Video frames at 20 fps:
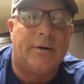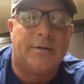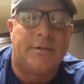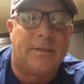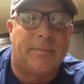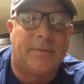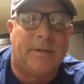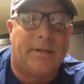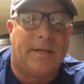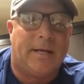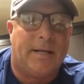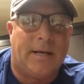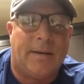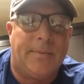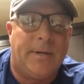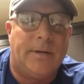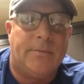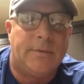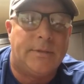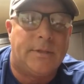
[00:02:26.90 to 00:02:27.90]
or something like that. I
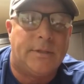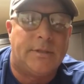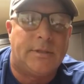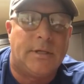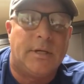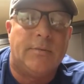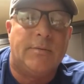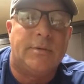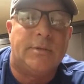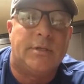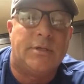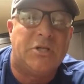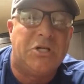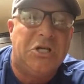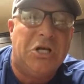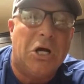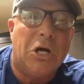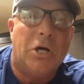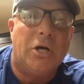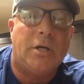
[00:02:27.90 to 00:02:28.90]
mean, it was just
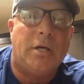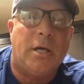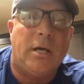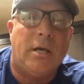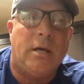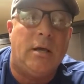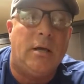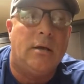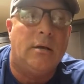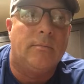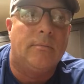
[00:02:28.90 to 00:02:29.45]
gunky